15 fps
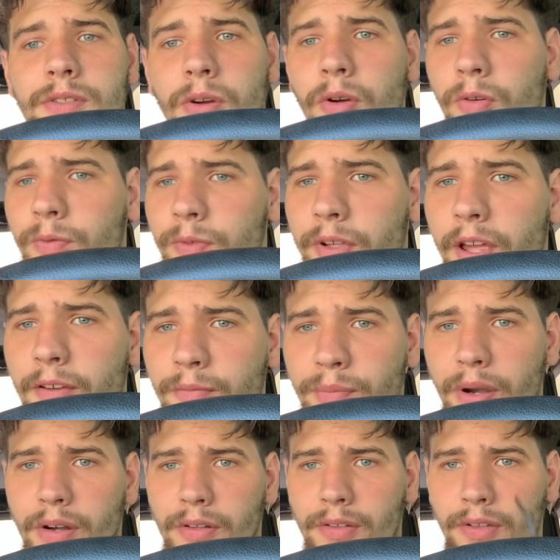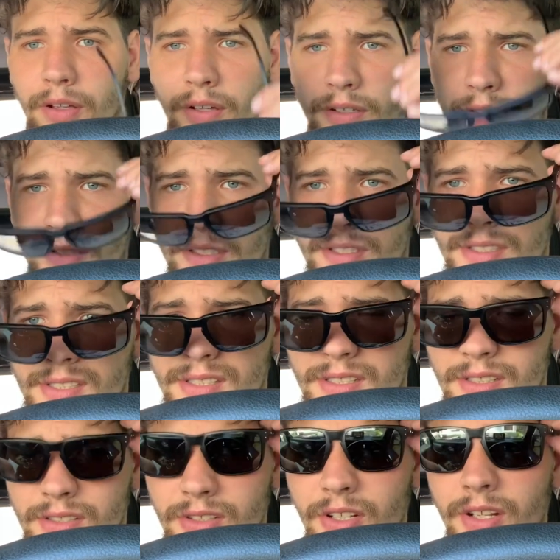hopefully I have better luck this
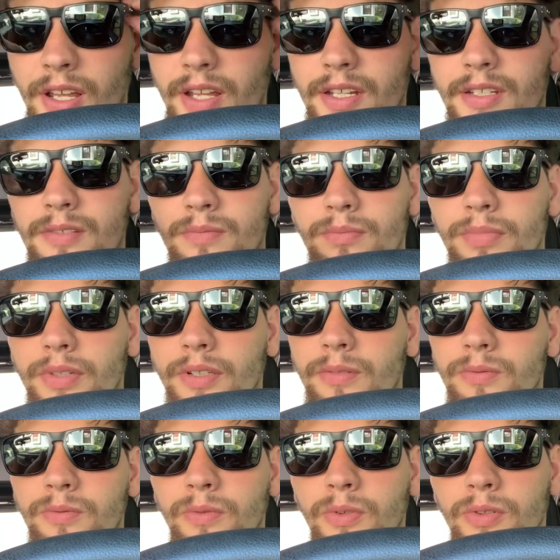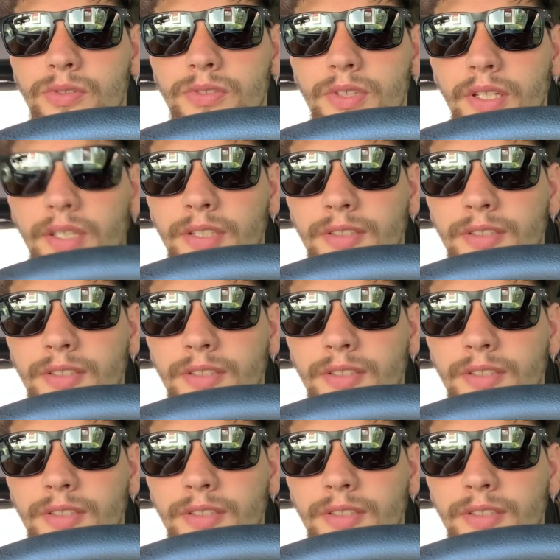tonight, but we'll see.